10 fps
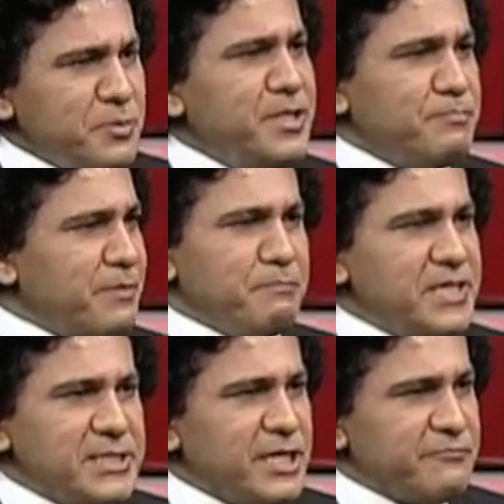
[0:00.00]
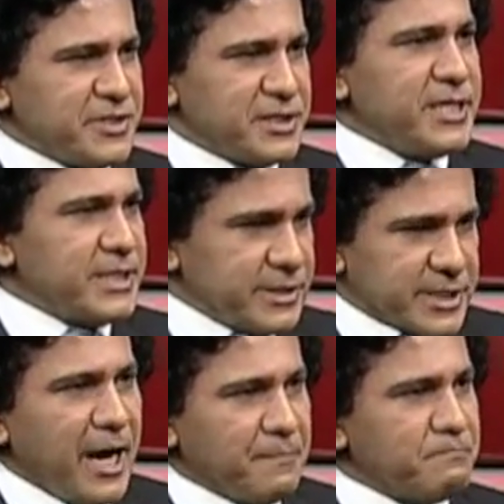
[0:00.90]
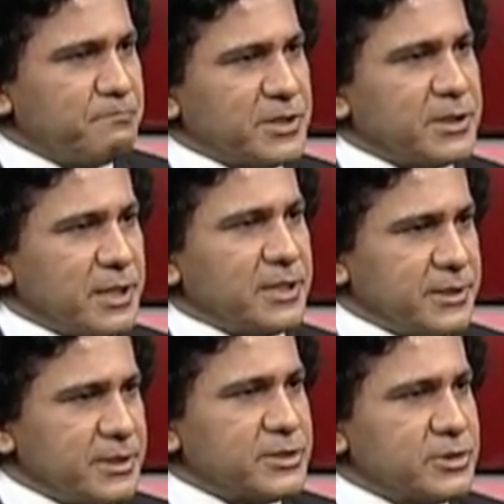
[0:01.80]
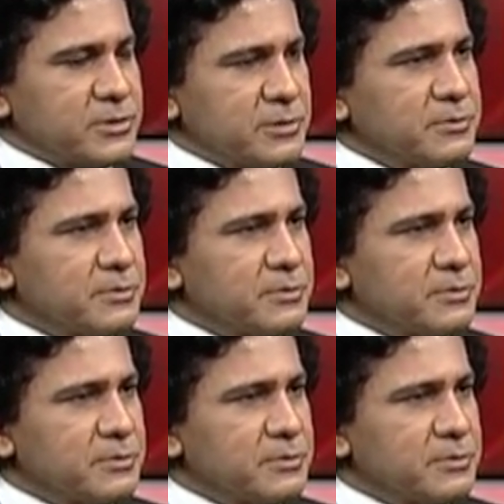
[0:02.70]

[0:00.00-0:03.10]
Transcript: you mean by busy and fascinating time, particularly this